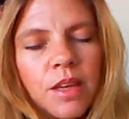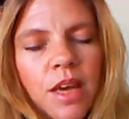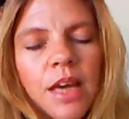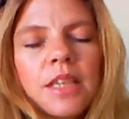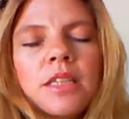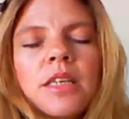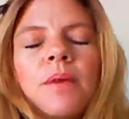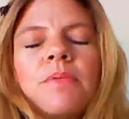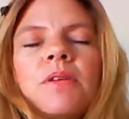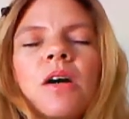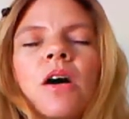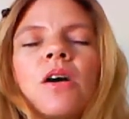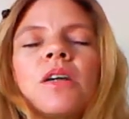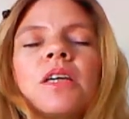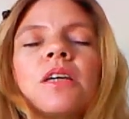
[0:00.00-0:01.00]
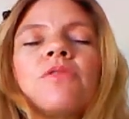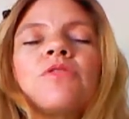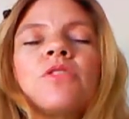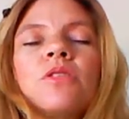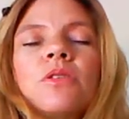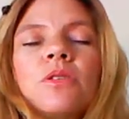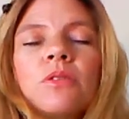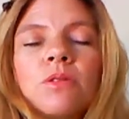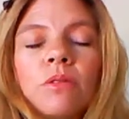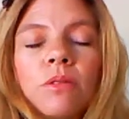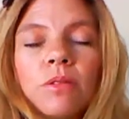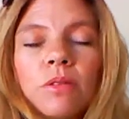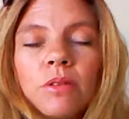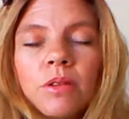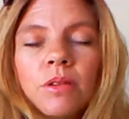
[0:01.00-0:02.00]
accept our gift to you,
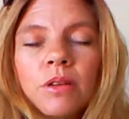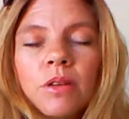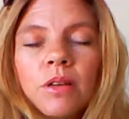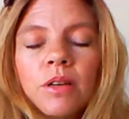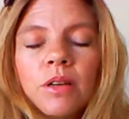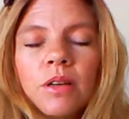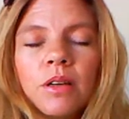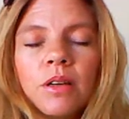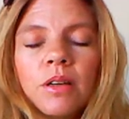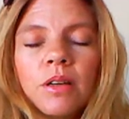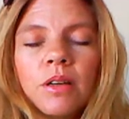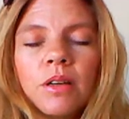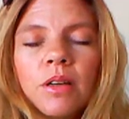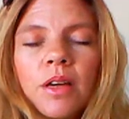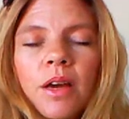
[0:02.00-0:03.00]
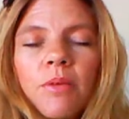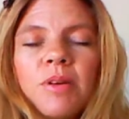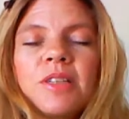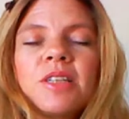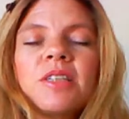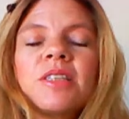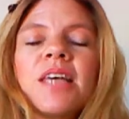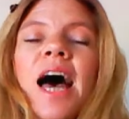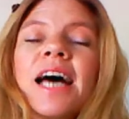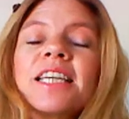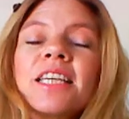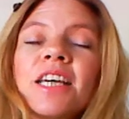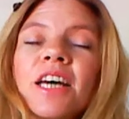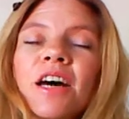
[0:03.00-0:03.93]
which is that